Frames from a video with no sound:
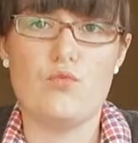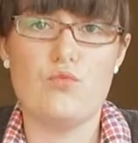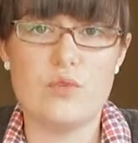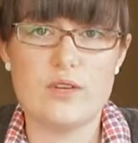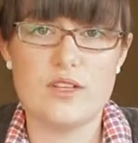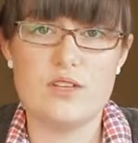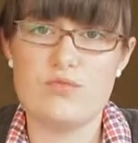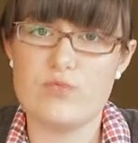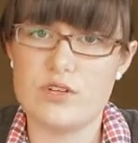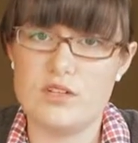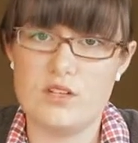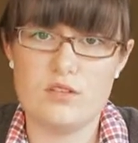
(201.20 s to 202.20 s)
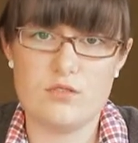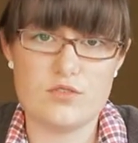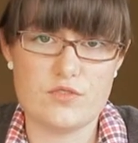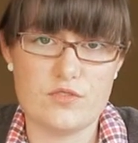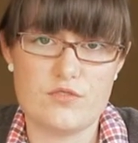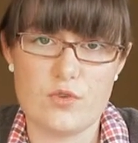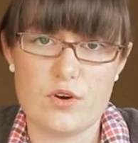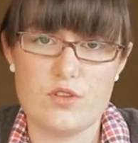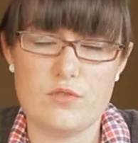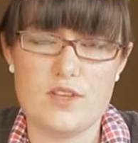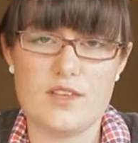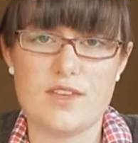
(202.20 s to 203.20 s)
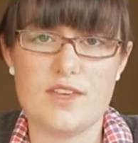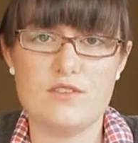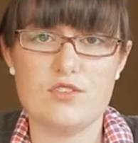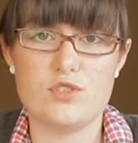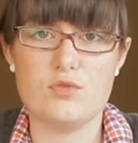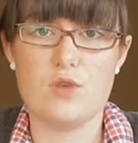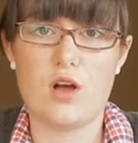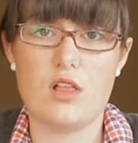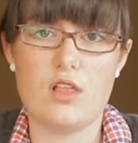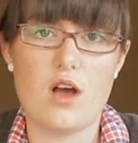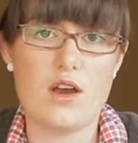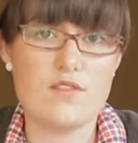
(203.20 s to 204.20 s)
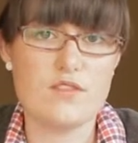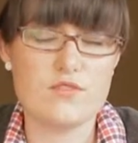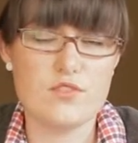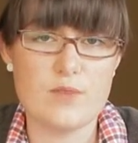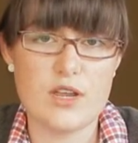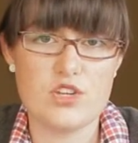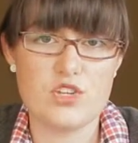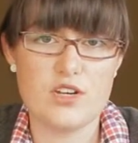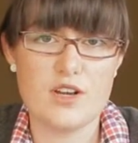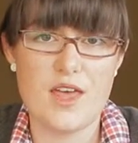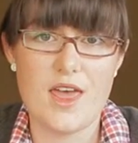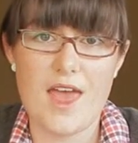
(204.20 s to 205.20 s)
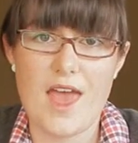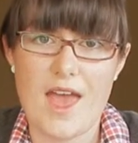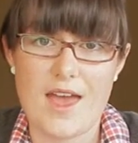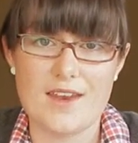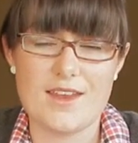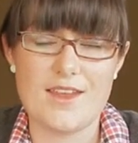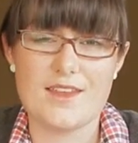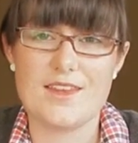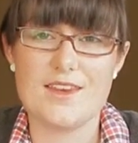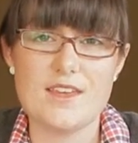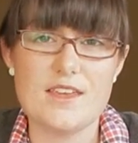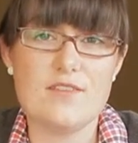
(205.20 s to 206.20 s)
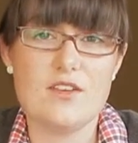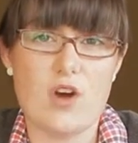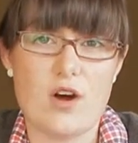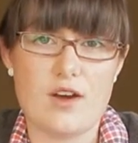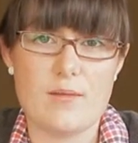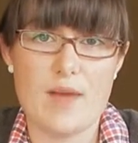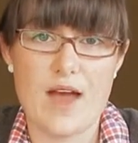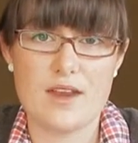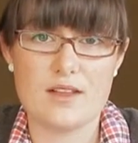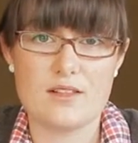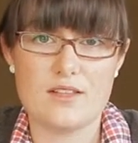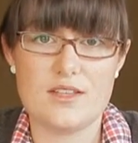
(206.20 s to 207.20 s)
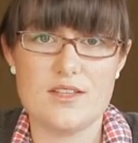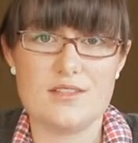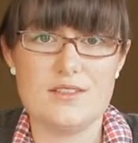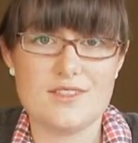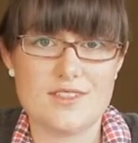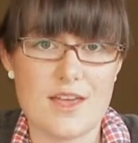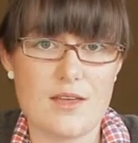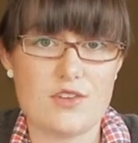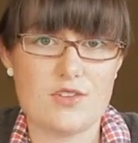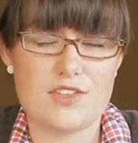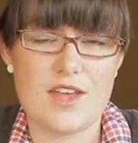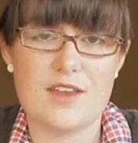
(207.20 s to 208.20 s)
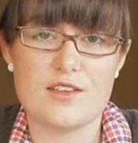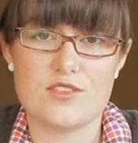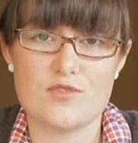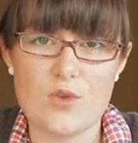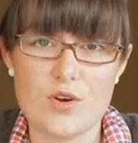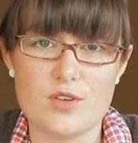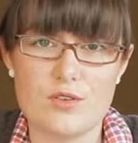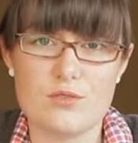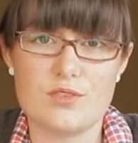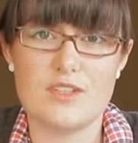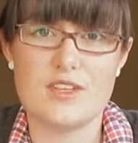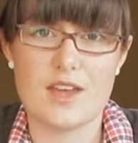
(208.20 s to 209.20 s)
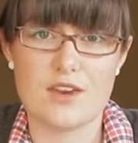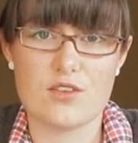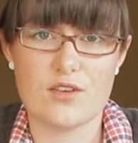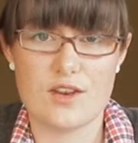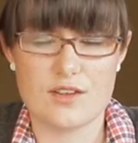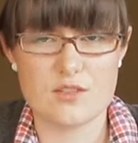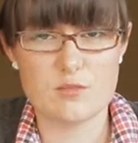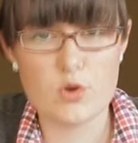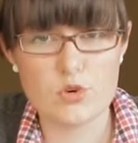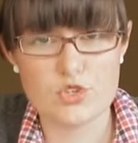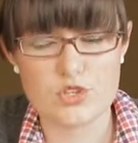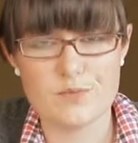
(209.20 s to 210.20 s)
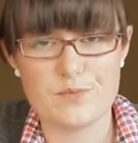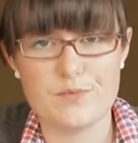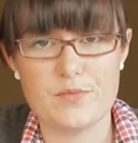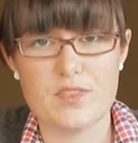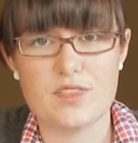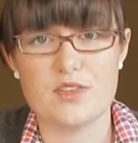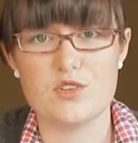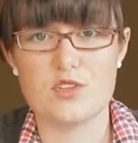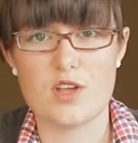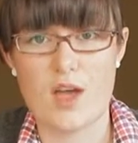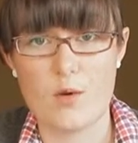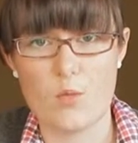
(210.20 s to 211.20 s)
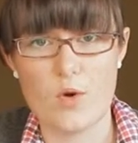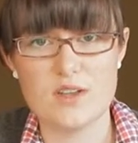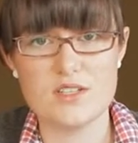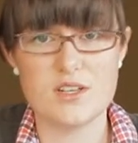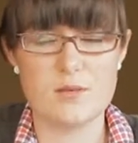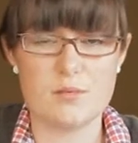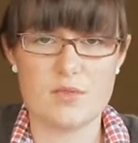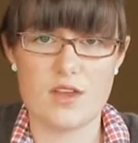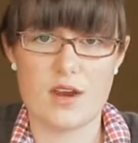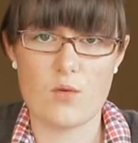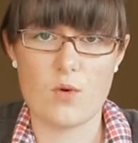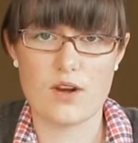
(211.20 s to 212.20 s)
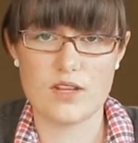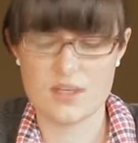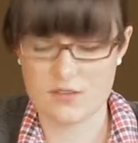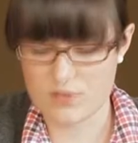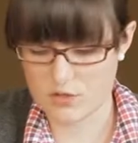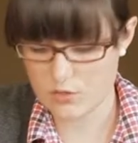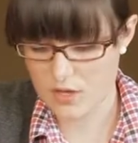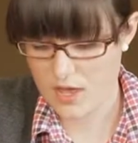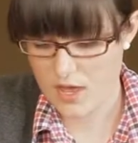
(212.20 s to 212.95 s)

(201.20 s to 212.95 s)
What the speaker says: really, really useful for you. It gives you a lot of information, and it can even automatically set your settings for you to get a great exposure. There's one tip that I want to give you.